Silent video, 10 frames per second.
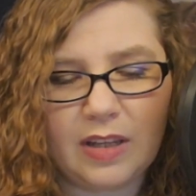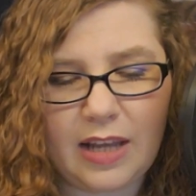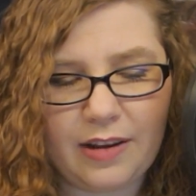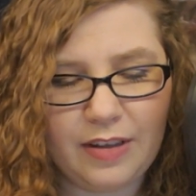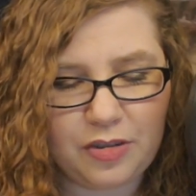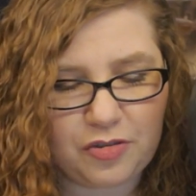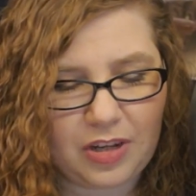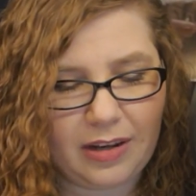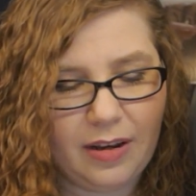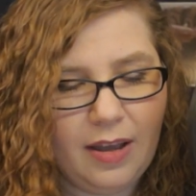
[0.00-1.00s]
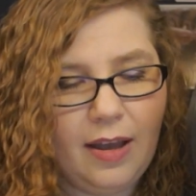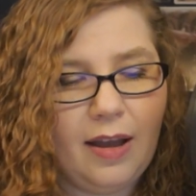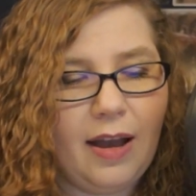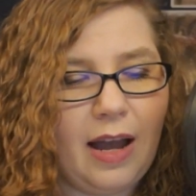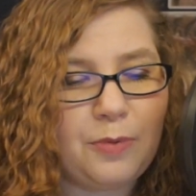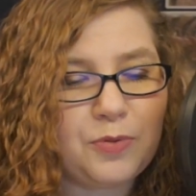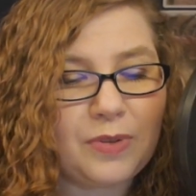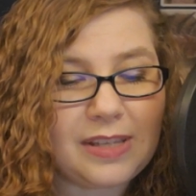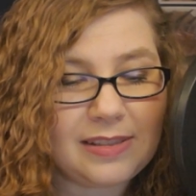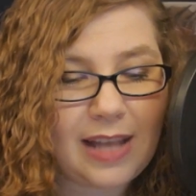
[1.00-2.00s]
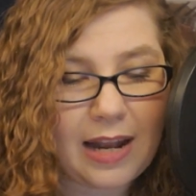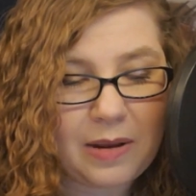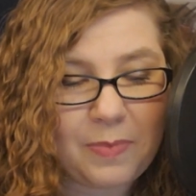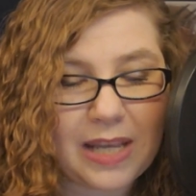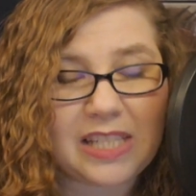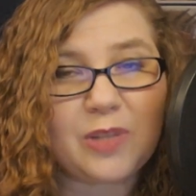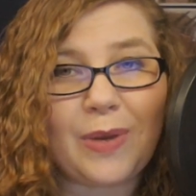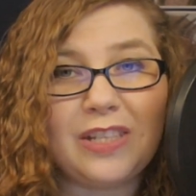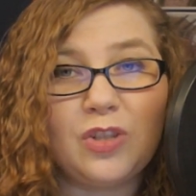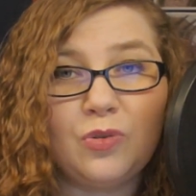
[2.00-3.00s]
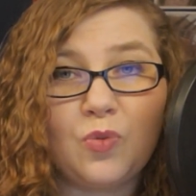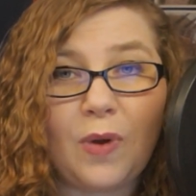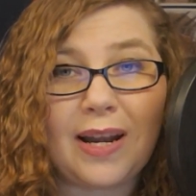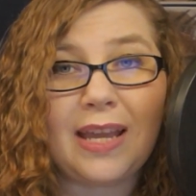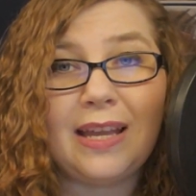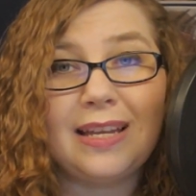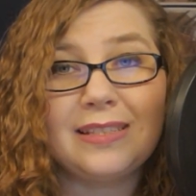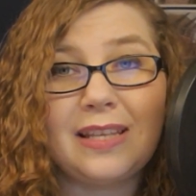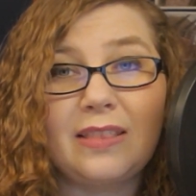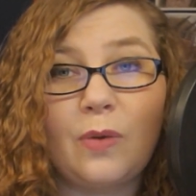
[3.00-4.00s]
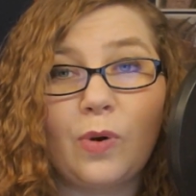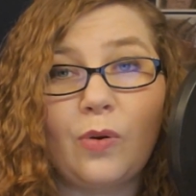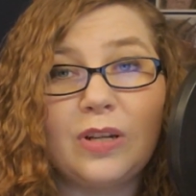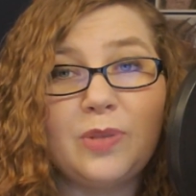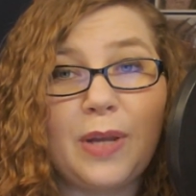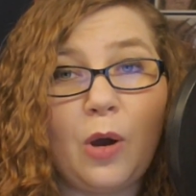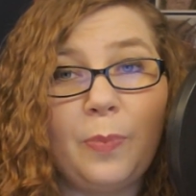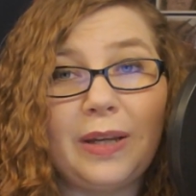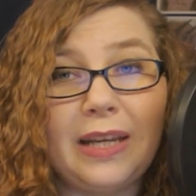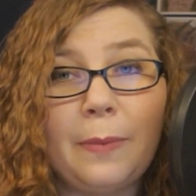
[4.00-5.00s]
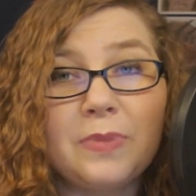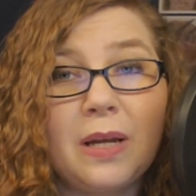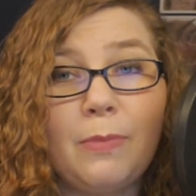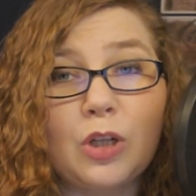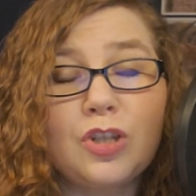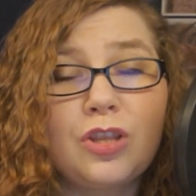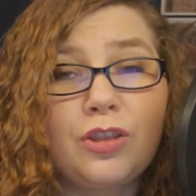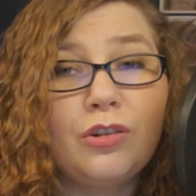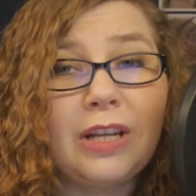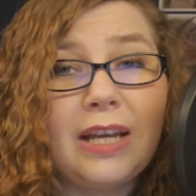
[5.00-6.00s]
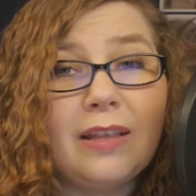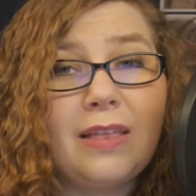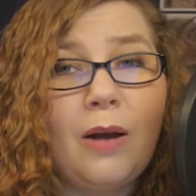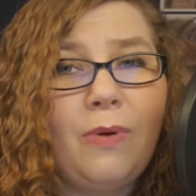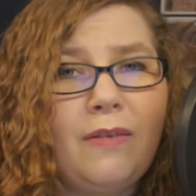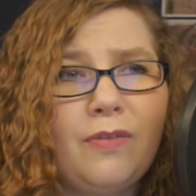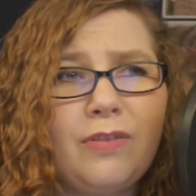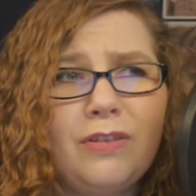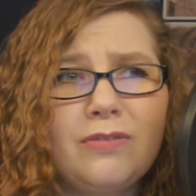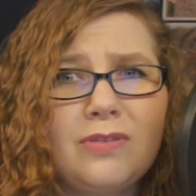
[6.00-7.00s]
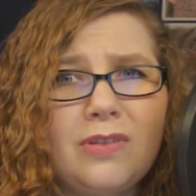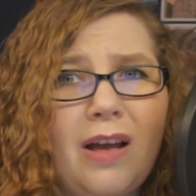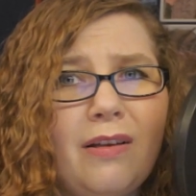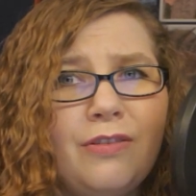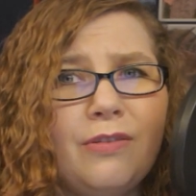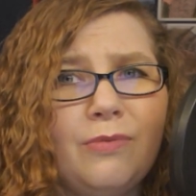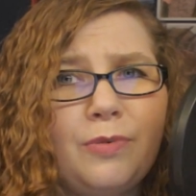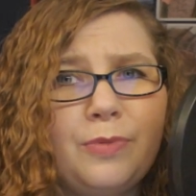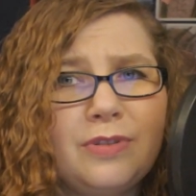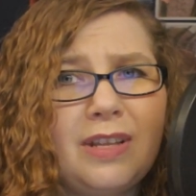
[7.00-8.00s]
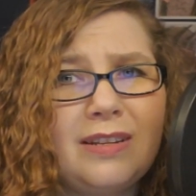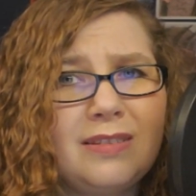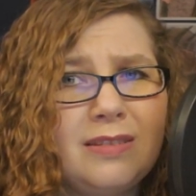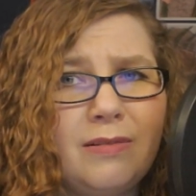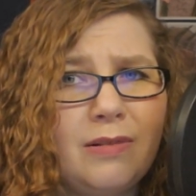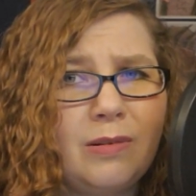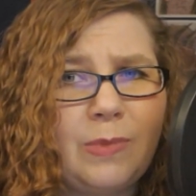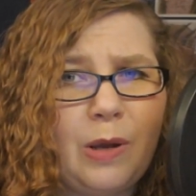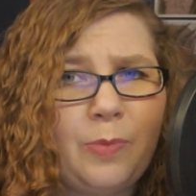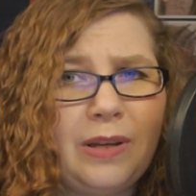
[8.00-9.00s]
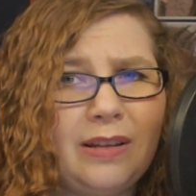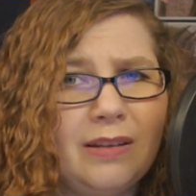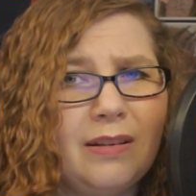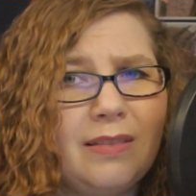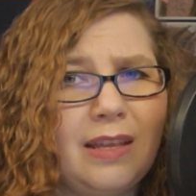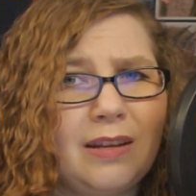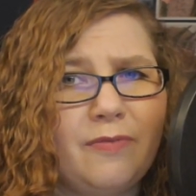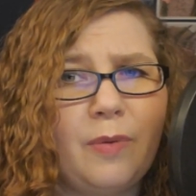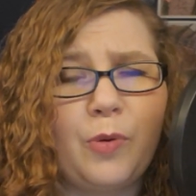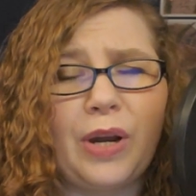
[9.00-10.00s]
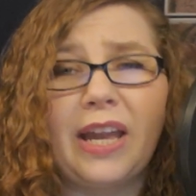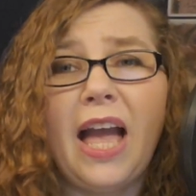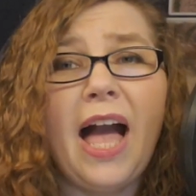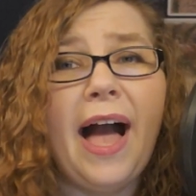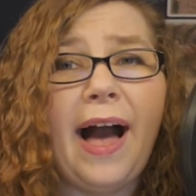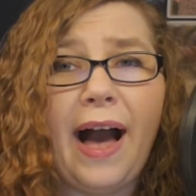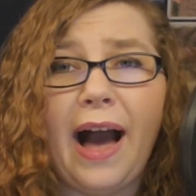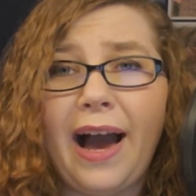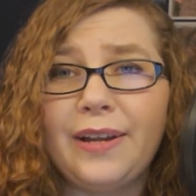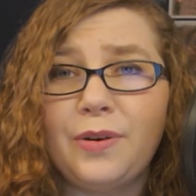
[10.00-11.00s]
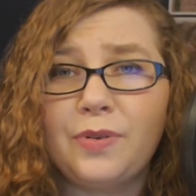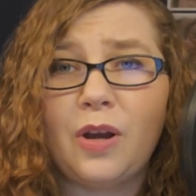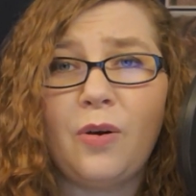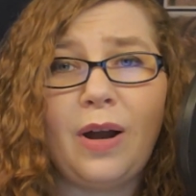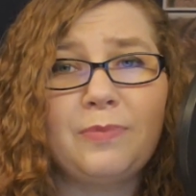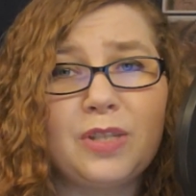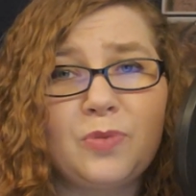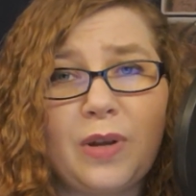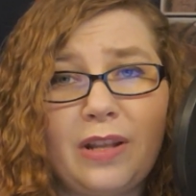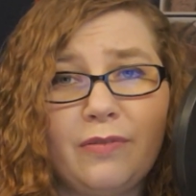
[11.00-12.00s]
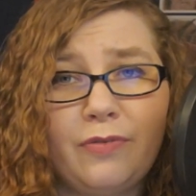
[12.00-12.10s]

kind of interesting. I was really saddened because Space 220 had said they weren't going to be opening up till March 30th. However, there's other rumors that it's still going to be opening at the end of February. I don't know. I'm just waiting